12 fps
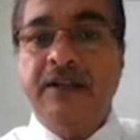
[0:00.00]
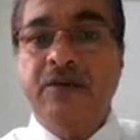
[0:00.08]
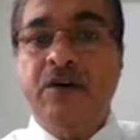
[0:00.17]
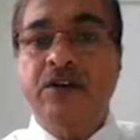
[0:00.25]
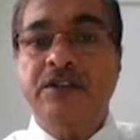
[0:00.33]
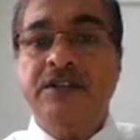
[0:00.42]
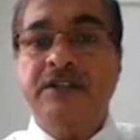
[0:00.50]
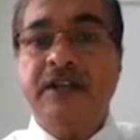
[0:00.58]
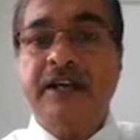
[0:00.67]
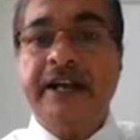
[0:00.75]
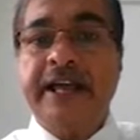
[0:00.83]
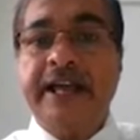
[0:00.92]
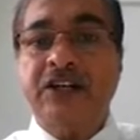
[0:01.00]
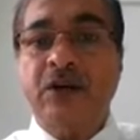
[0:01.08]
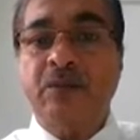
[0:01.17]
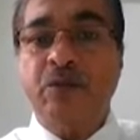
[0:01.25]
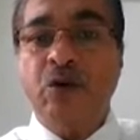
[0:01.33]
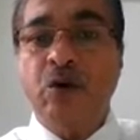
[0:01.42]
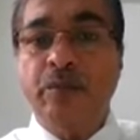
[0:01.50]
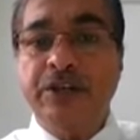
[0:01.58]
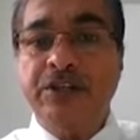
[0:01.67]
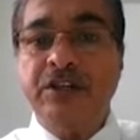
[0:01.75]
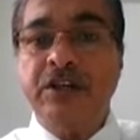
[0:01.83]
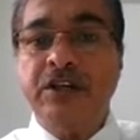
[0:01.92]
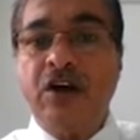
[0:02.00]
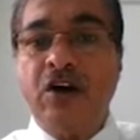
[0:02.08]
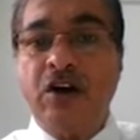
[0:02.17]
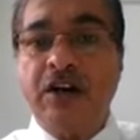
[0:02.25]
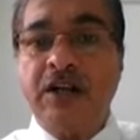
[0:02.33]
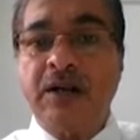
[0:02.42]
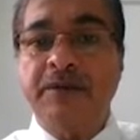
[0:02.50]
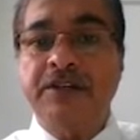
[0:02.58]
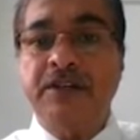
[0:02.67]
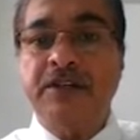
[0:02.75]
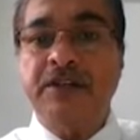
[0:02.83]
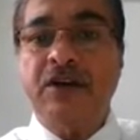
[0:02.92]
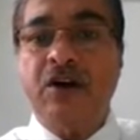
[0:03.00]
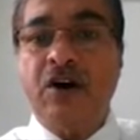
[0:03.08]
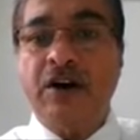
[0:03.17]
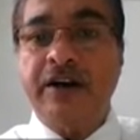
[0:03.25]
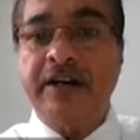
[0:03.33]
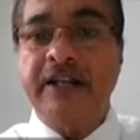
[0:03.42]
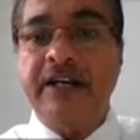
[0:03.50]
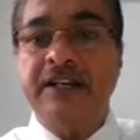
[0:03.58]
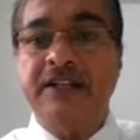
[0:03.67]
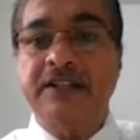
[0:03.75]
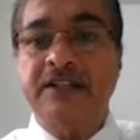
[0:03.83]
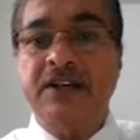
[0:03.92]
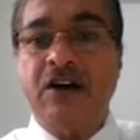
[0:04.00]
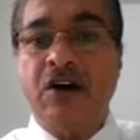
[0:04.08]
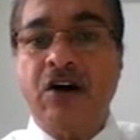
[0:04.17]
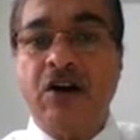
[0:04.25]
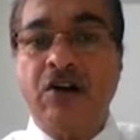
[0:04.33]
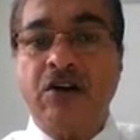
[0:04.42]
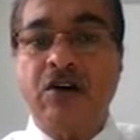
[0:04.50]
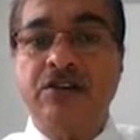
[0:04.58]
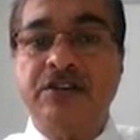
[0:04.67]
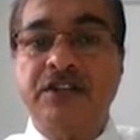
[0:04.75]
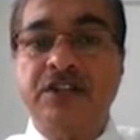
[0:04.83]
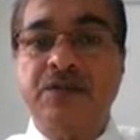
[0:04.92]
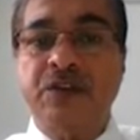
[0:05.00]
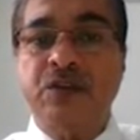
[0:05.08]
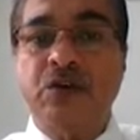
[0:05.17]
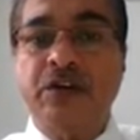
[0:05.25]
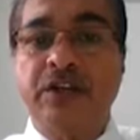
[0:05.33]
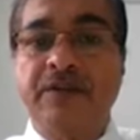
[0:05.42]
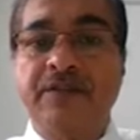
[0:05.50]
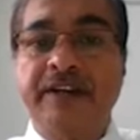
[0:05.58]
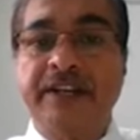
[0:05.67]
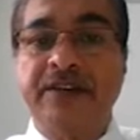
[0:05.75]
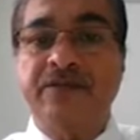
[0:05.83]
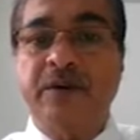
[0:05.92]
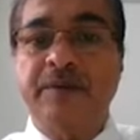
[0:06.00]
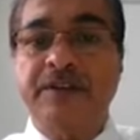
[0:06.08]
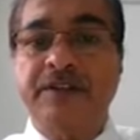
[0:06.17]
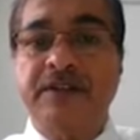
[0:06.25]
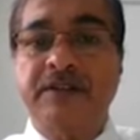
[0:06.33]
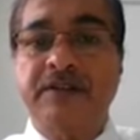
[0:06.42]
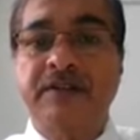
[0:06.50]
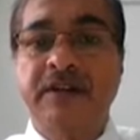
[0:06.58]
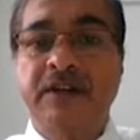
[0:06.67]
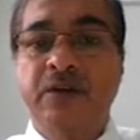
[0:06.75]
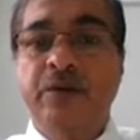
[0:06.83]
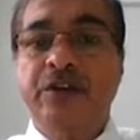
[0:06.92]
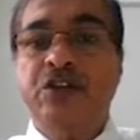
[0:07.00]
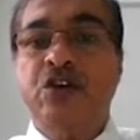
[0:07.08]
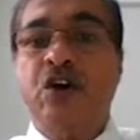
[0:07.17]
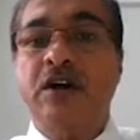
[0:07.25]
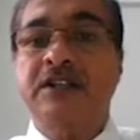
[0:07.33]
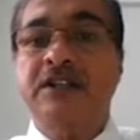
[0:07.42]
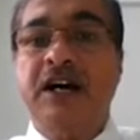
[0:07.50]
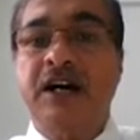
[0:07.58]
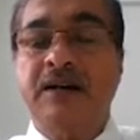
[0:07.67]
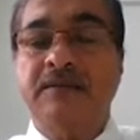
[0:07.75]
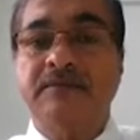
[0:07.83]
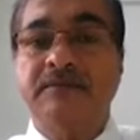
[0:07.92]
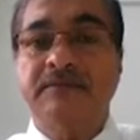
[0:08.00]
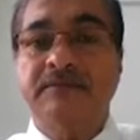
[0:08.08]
There was an act of omission or commission or negligence or conscious withholding of any information which caused the harm.